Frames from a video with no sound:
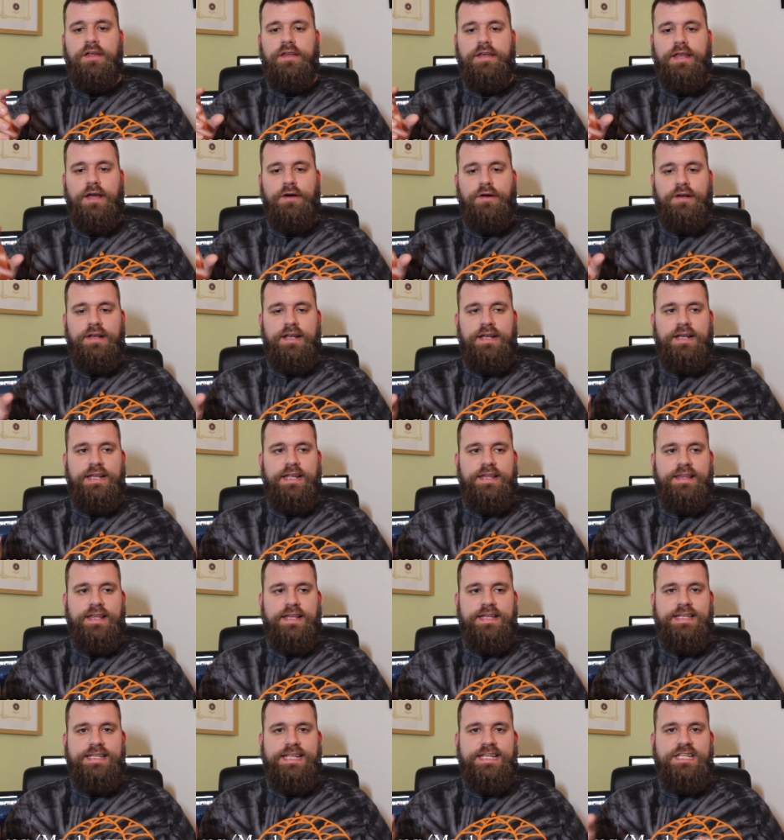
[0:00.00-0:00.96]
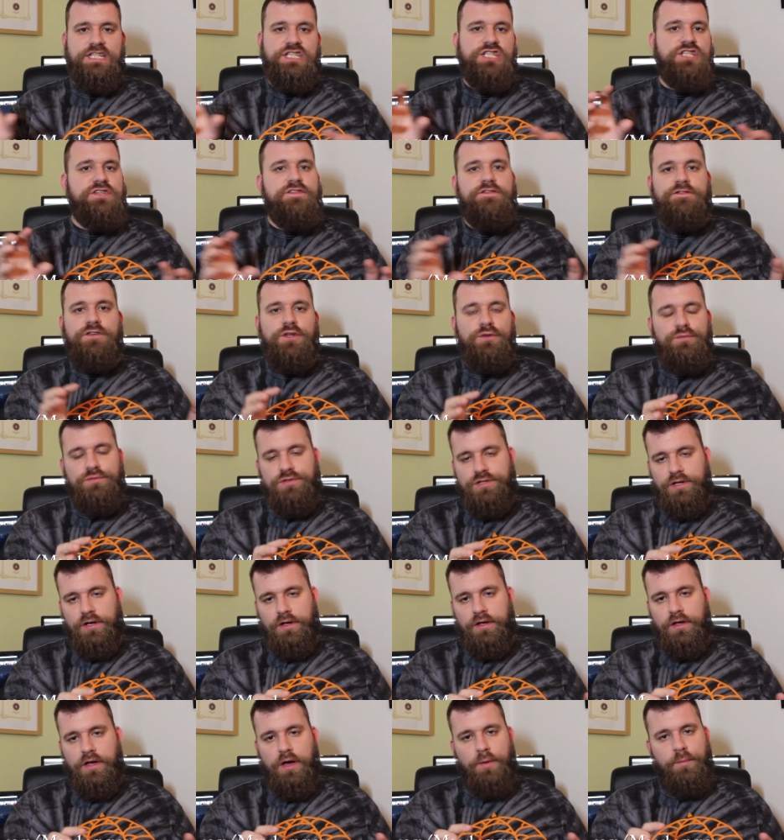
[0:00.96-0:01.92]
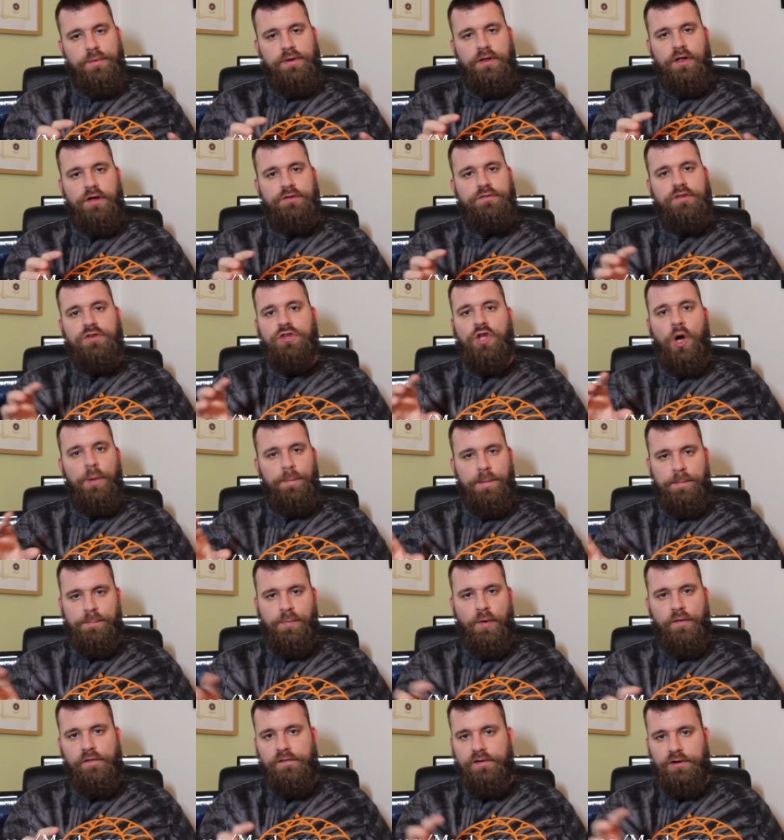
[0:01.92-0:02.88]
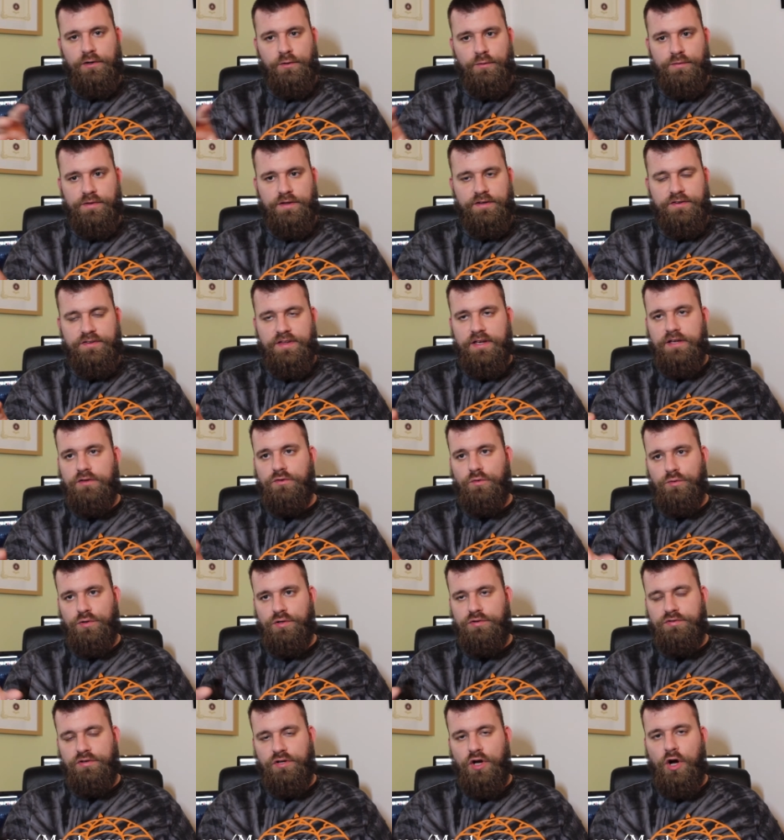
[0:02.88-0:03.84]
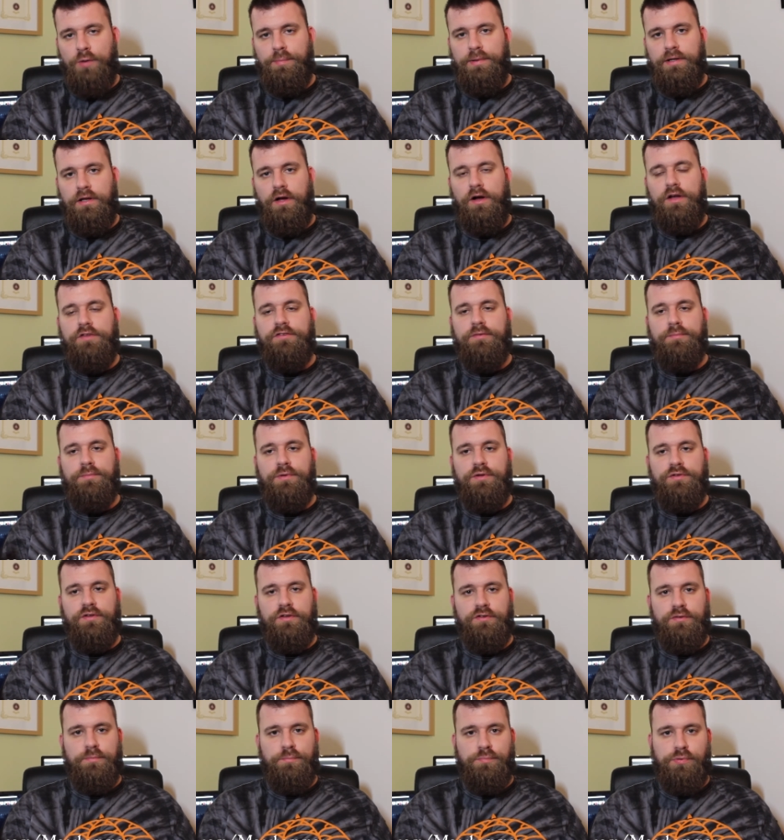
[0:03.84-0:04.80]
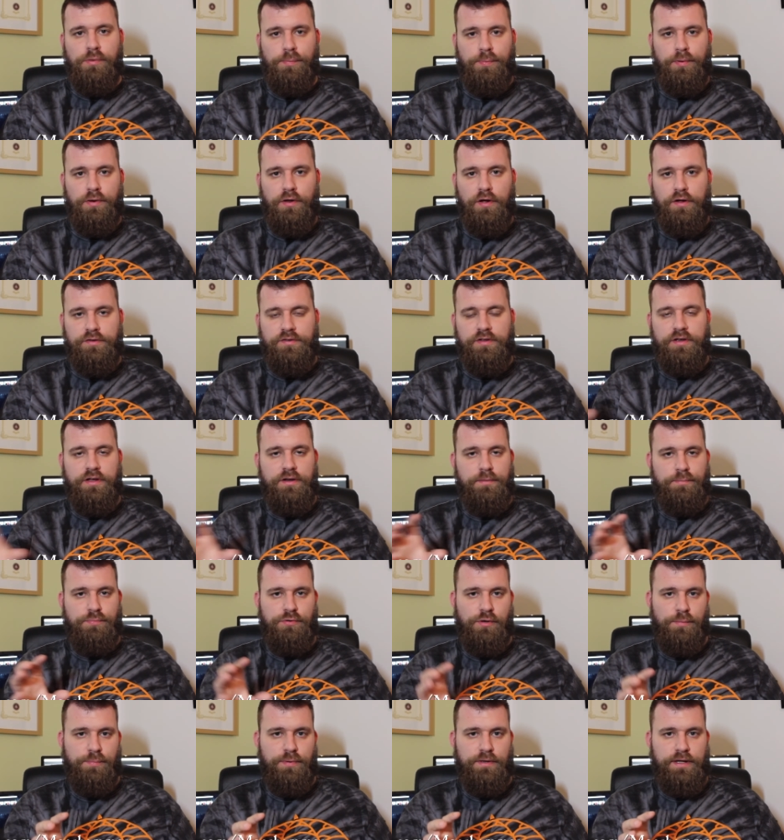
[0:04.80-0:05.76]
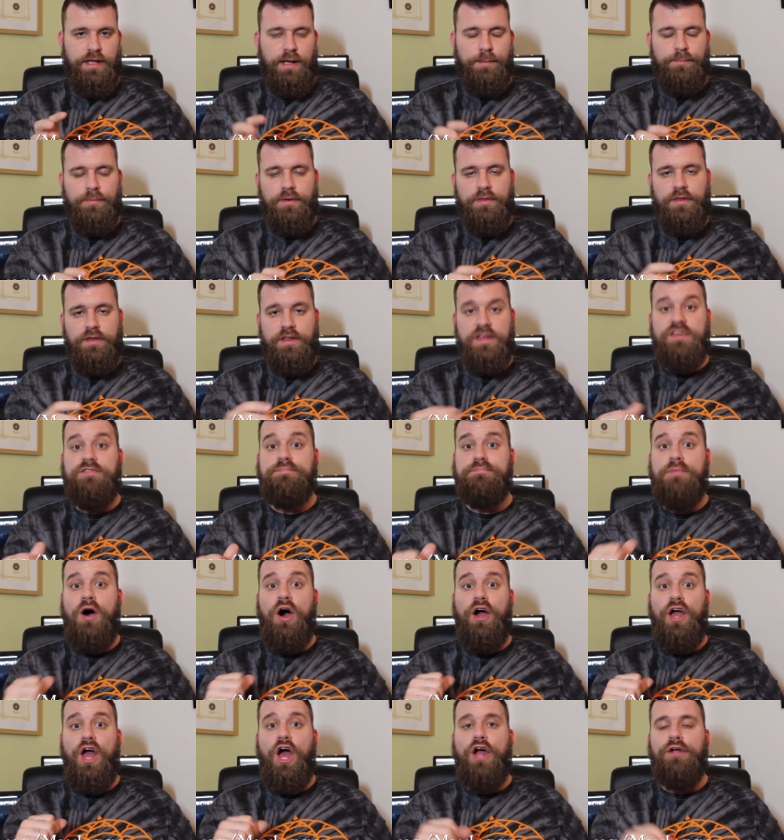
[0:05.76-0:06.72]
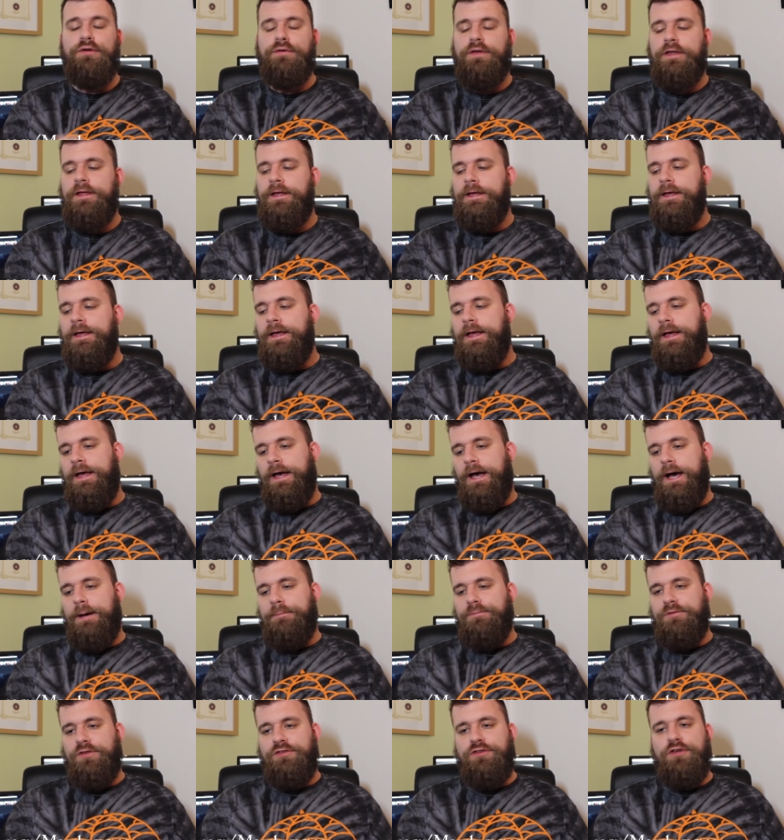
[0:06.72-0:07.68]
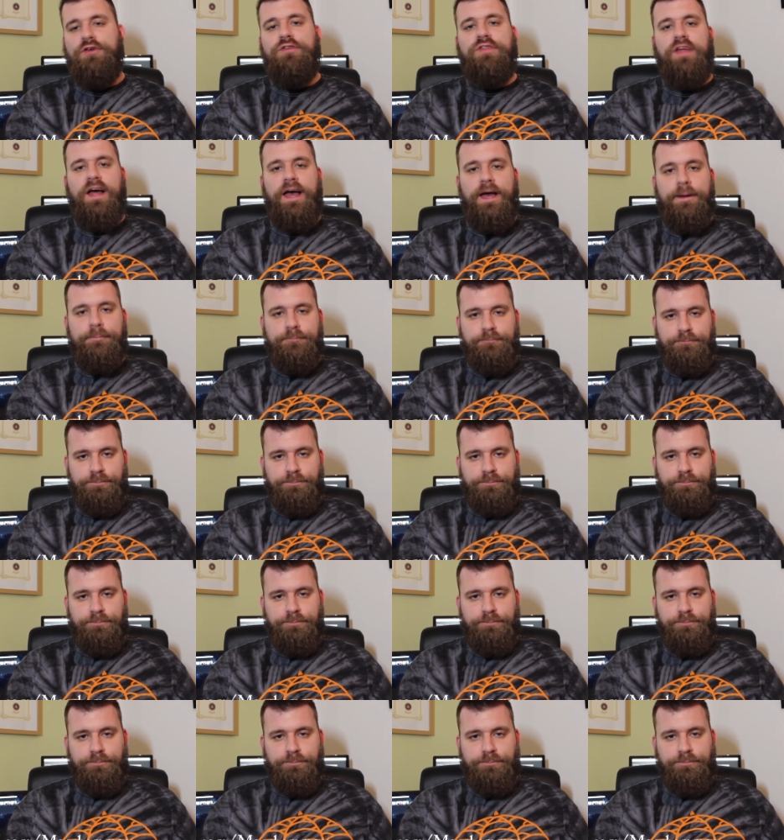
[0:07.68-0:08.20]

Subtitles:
Now, clearly in the distant future, I would like to not be borrowing all these things or using hobby lights. I'm using some proper lighting and a proper camera that is my own. And to do that,